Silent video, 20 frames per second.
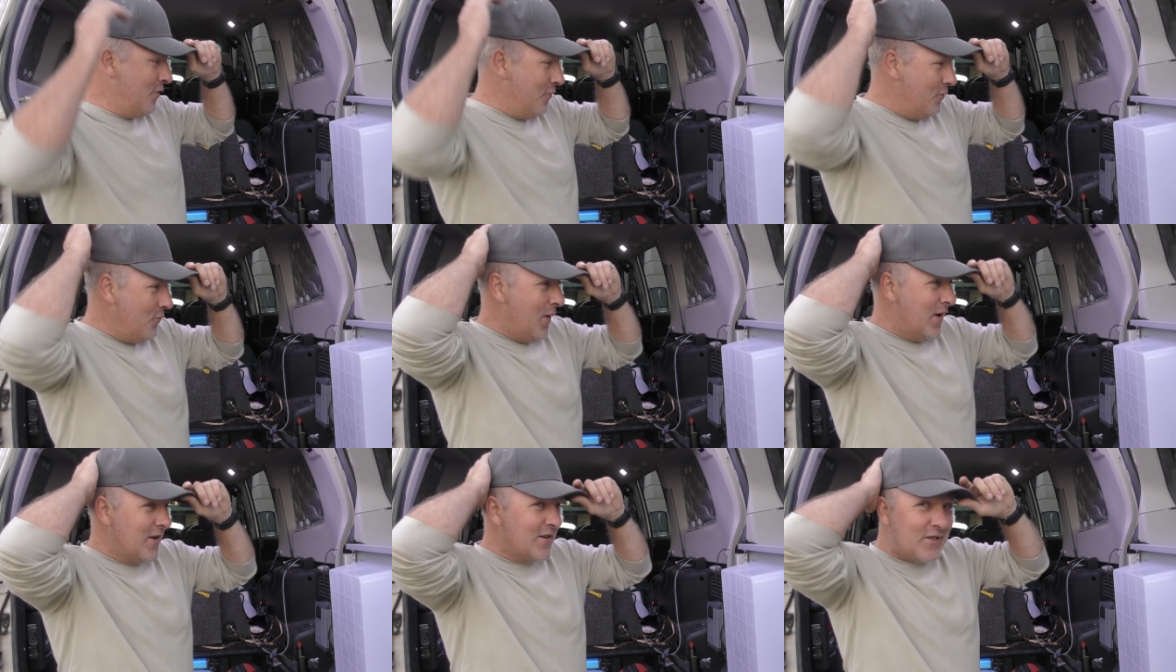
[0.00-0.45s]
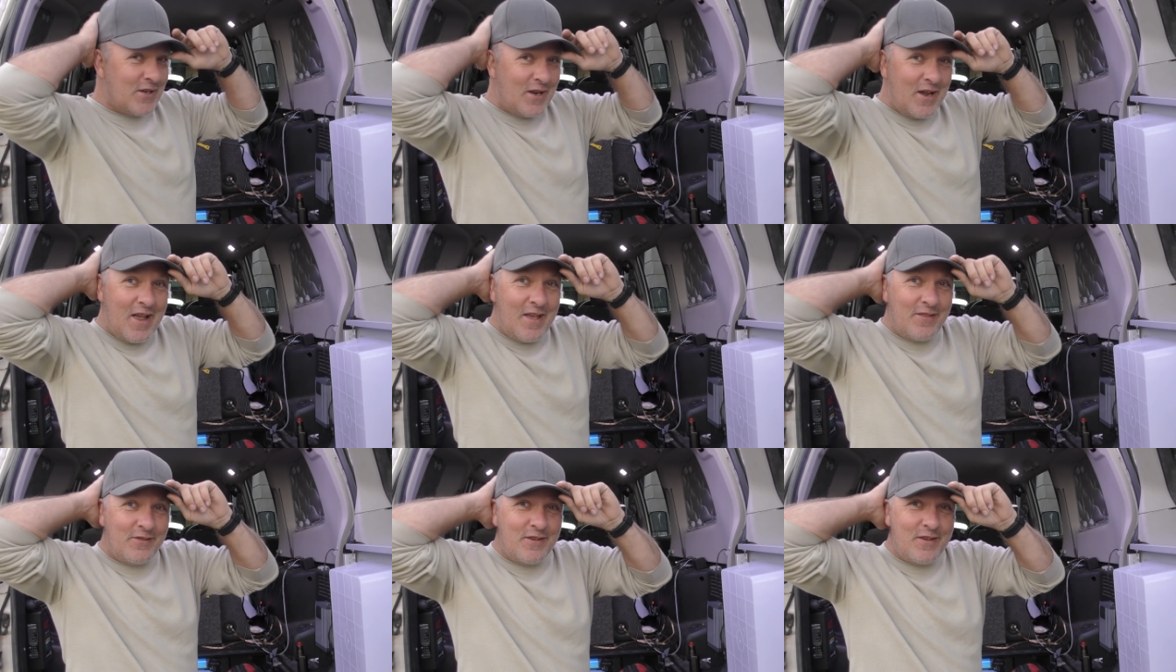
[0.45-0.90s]
once I
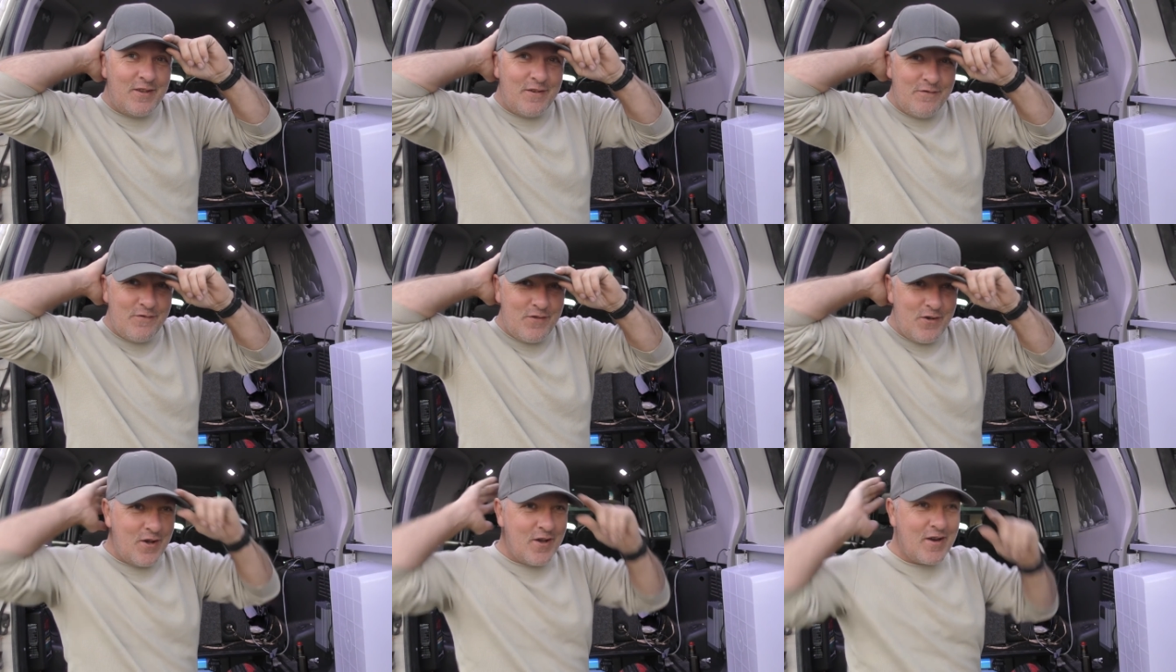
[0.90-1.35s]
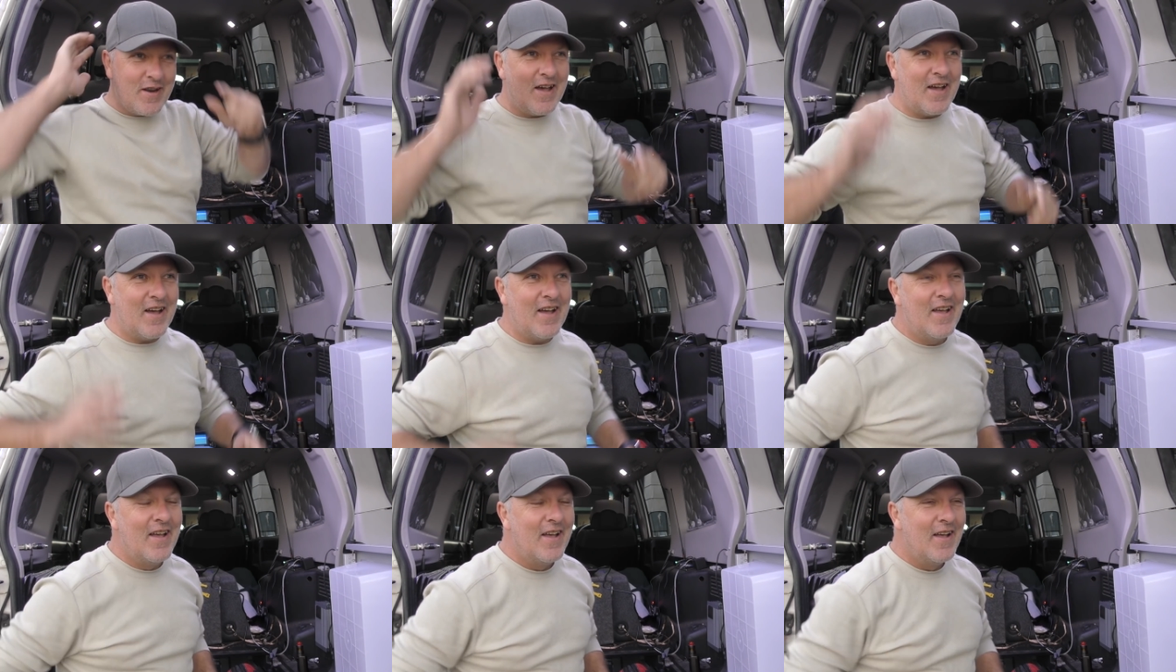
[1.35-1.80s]
had the
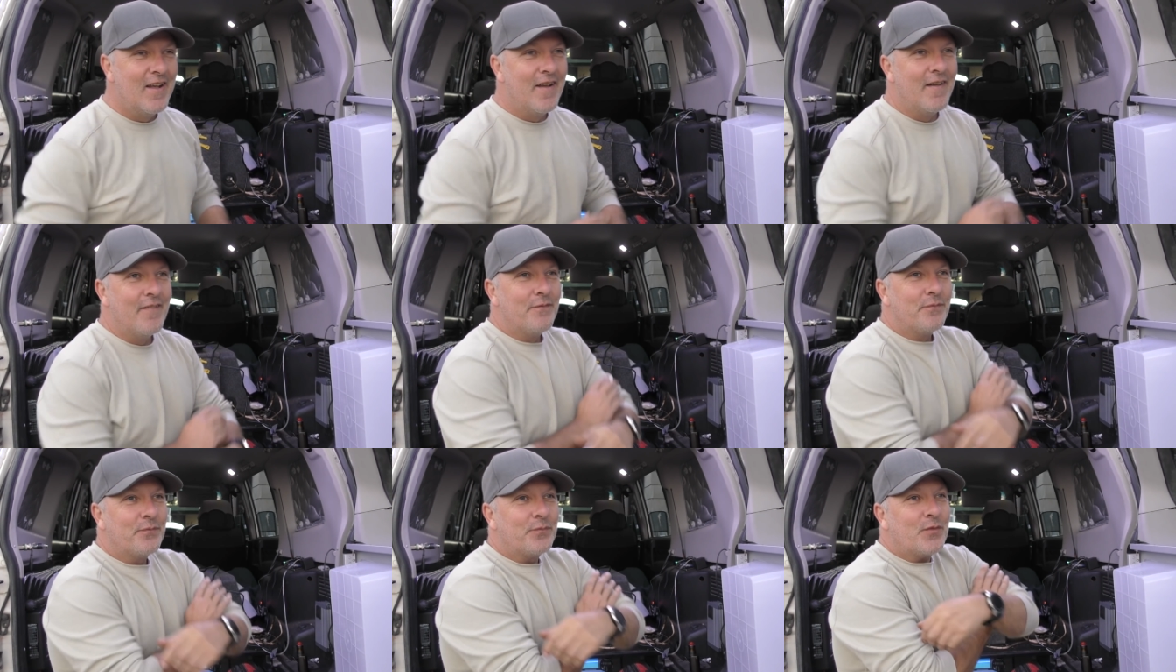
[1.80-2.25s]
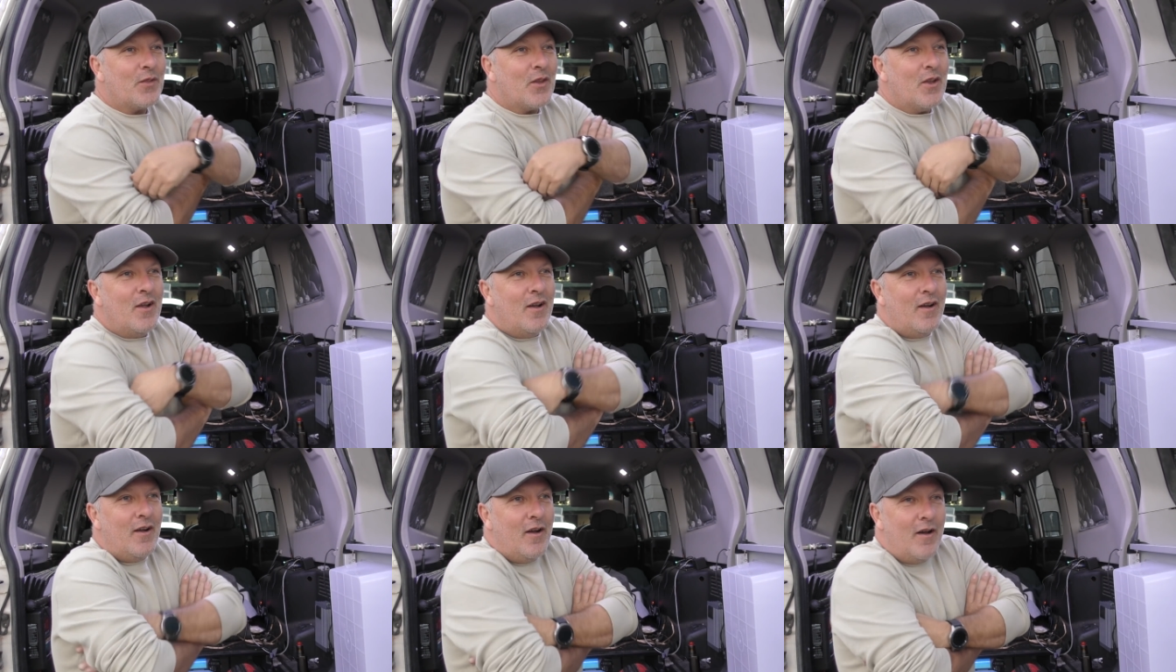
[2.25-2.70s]
inverter,
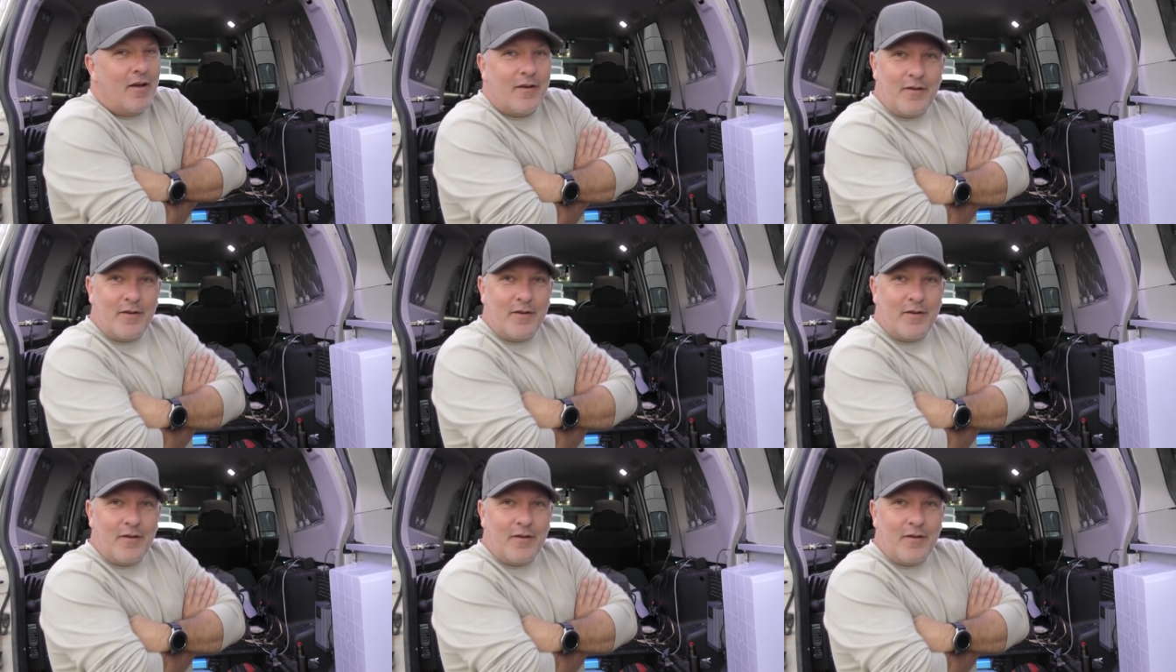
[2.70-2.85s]
I